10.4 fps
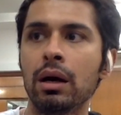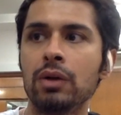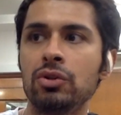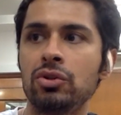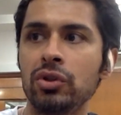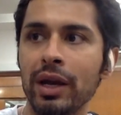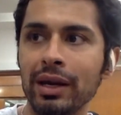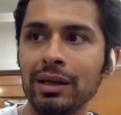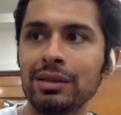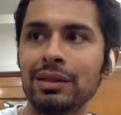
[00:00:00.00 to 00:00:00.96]
a
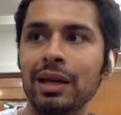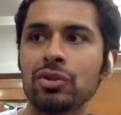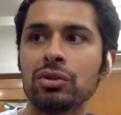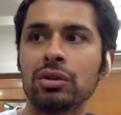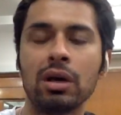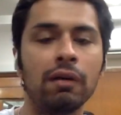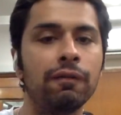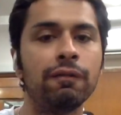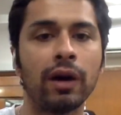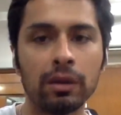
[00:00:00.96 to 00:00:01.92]
training session a
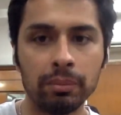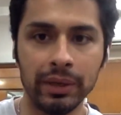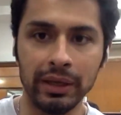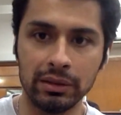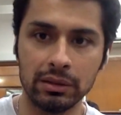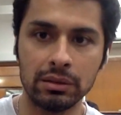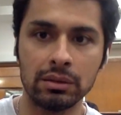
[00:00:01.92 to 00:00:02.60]
fun place.